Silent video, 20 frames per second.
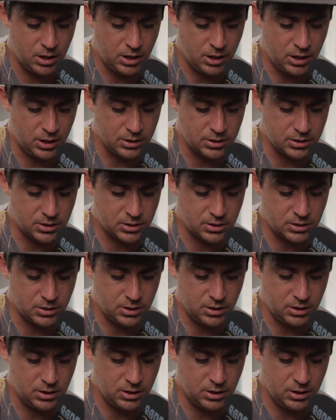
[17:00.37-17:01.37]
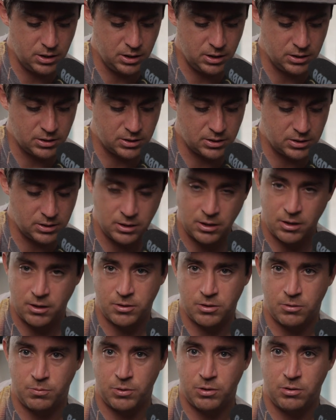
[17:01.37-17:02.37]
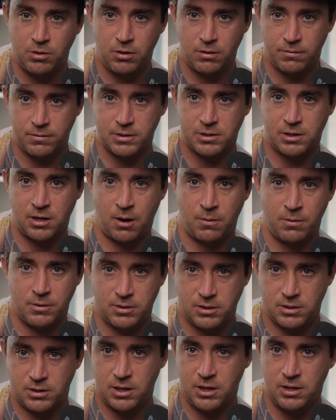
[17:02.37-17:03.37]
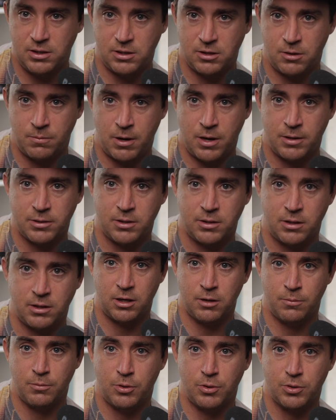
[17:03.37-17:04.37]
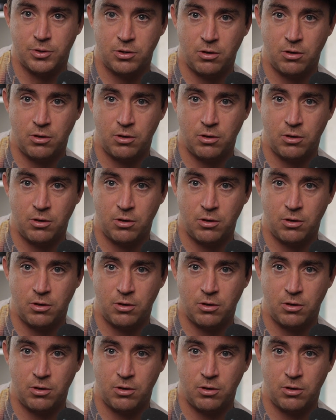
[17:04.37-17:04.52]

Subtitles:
it's the beauty of this camera is it's easy to mount gimbal.